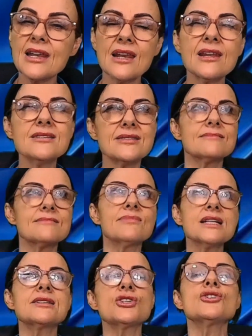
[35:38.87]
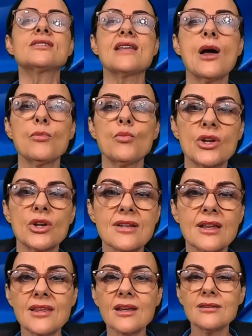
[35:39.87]
Let's use that word, because
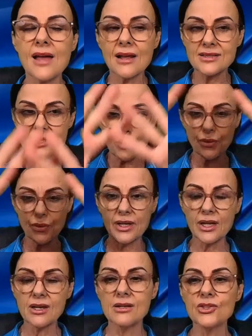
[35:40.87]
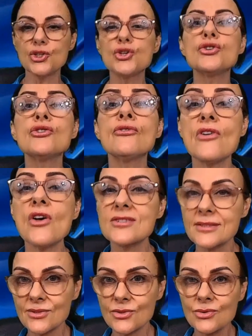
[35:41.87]
I think that's a pretty
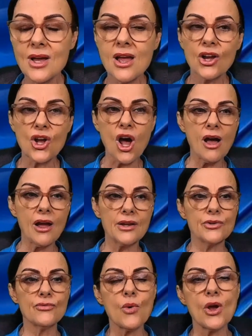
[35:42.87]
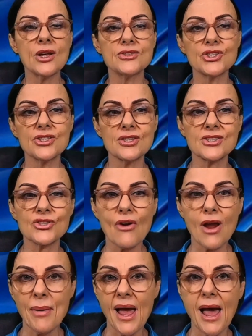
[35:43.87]
universal kind of word to
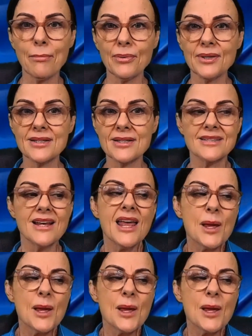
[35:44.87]
describe happiness.